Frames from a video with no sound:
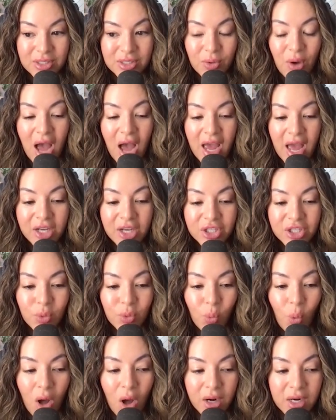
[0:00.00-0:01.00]
So I actually
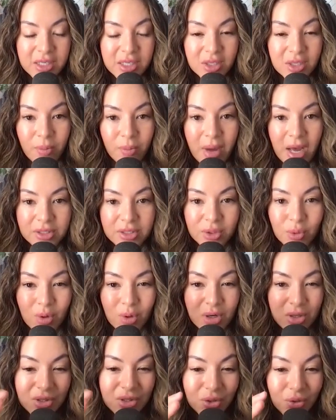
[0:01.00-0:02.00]
wanted to go back to
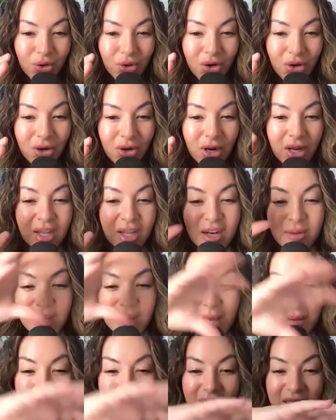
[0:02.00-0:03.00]
work sooner and then
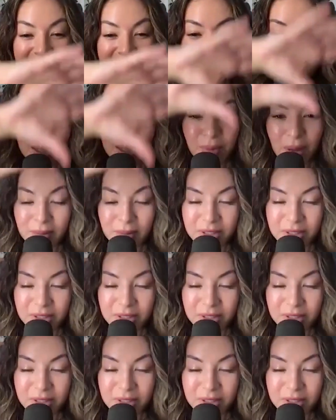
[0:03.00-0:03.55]
be able to take my